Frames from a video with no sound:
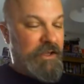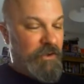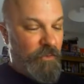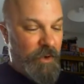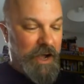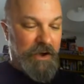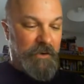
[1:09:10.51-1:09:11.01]

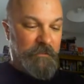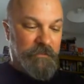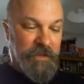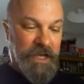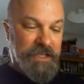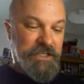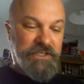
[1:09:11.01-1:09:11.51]
Wow,
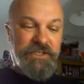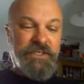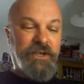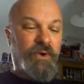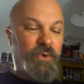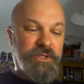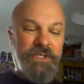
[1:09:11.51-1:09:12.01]
it just
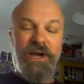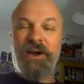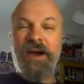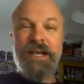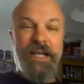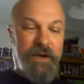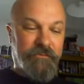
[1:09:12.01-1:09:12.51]
all
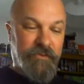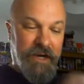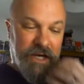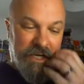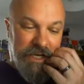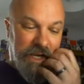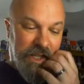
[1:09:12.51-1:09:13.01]
tied up
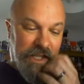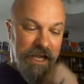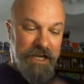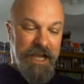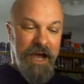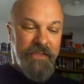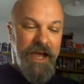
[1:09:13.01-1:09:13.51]
really neatly there.
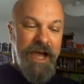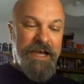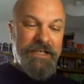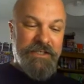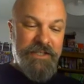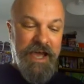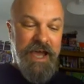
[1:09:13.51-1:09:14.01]
Now that
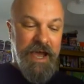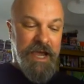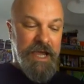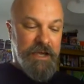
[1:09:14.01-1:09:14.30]
is there.